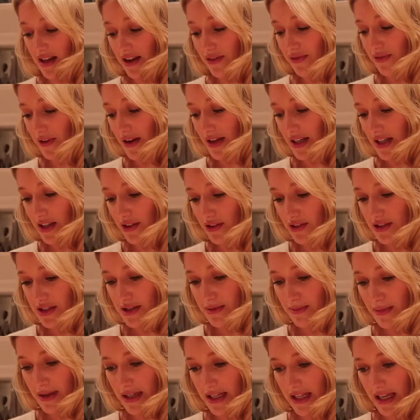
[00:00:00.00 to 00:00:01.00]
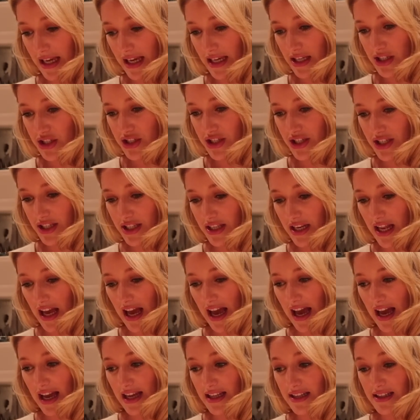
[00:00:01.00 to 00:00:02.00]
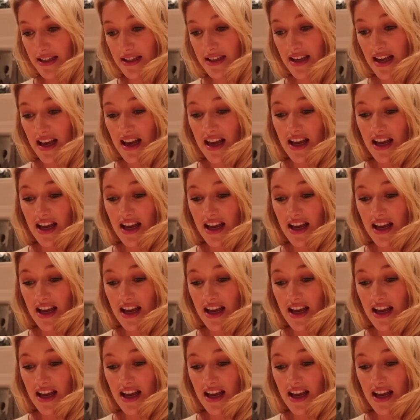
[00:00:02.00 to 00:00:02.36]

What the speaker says: I finally got some medication and